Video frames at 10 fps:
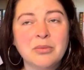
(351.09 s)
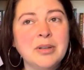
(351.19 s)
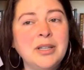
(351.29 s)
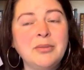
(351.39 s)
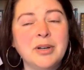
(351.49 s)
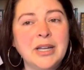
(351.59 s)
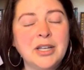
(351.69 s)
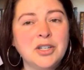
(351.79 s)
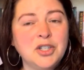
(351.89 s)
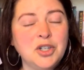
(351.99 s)
really
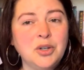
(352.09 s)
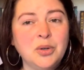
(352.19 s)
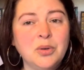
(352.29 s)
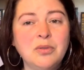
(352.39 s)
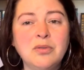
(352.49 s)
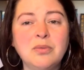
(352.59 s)
wanting to